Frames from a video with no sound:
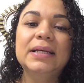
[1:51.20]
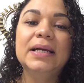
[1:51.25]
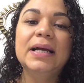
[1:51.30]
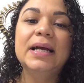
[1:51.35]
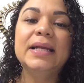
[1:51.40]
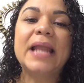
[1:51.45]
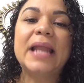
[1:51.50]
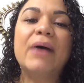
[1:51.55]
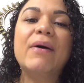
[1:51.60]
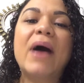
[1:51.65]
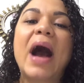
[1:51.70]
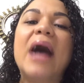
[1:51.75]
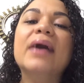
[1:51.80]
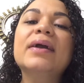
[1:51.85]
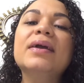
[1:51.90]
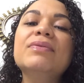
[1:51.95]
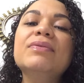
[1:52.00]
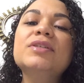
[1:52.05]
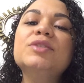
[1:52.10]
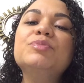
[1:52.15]
Now, how can
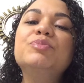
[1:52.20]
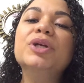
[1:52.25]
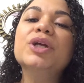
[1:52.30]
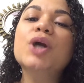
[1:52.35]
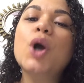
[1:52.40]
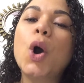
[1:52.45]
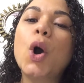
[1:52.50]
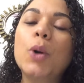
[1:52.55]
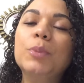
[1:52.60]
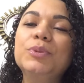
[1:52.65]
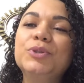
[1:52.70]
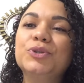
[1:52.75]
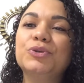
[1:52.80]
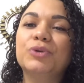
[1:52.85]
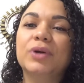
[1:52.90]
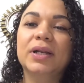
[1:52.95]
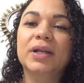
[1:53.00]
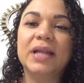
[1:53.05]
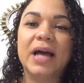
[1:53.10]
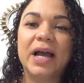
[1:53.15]
this bring hope to our
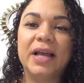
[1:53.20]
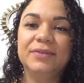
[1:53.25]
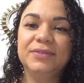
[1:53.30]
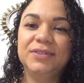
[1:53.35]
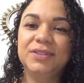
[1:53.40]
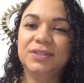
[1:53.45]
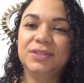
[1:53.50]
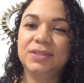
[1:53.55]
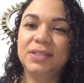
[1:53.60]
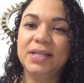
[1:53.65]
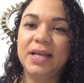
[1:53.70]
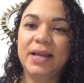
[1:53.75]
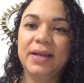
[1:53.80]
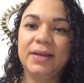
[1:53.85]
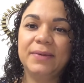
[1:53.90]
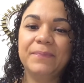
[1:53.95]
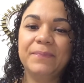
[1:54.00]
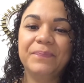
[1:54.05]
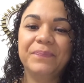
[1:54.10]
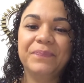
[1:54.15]
lives today?
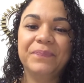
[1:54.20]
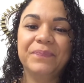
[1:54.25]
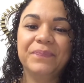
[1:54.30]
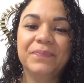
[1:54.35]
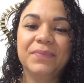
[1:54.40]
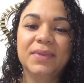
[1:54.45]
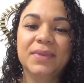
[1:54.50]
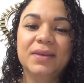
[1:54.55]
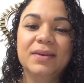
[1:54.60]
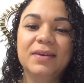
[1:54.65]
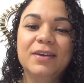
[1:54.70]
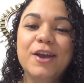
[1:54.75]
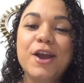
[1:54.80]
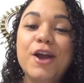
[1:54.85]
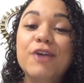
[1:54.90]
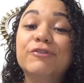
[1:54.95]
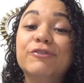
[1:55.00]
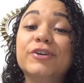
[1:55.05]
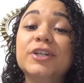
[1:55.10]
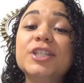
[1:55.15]

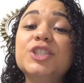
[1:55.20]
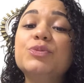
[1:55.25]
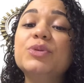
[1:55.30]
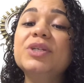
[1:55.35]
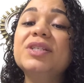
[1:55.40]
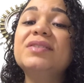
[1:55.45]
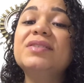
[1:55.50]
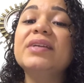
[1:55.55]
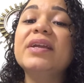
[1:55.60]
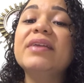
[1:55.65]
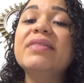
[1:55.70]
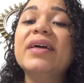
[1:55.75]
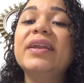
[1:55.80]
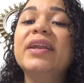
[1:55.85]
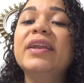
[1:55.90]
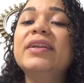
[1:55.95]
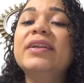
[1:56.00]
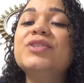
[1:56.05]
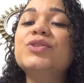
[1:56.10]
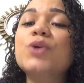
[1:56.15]
First, we see that it
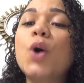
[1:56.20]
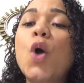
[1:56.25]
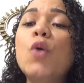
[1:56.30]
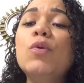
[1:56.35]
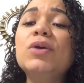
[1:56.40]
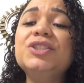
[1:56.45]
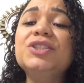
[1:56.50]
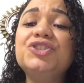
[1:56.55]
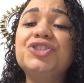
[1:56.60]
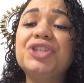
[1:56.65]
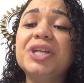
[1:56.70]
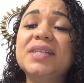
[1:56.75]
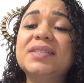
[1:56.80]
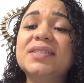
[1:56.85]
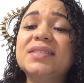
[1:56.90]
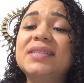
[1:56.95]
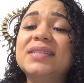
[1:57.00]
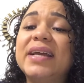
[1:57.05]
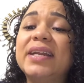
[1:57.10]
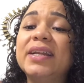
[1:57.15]
is always Jesus
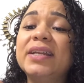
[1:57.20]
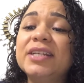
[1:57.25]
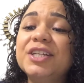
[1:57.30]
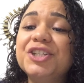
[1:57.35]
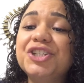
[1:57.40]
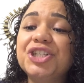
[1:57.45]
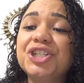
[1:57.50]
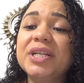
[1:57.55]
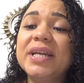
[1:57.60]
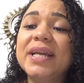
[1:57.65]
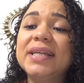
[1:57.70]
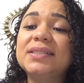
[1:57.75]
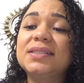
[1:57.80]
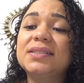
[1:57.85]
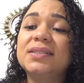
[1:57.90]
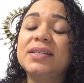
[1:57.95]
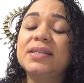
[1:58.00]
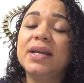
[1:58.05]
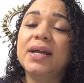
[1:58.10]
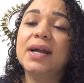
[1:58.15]
that initiates
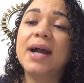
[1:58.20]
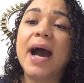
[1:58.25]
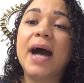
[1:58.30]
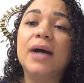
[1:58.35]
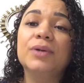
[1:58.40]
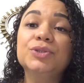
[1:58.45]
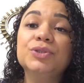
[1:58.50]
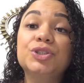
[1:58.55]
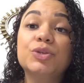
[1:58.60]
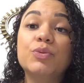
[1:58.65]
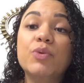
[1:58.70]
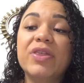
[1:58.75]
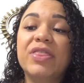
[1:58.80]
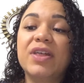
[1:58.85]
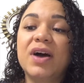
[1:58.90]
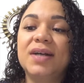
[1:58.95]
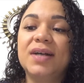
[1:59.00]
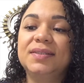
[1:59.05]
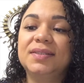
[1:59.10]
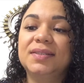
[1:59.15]
the encounter with
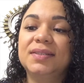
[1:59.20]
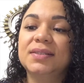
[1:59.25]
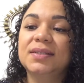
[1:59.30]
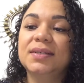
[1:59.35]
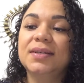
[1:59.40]
us.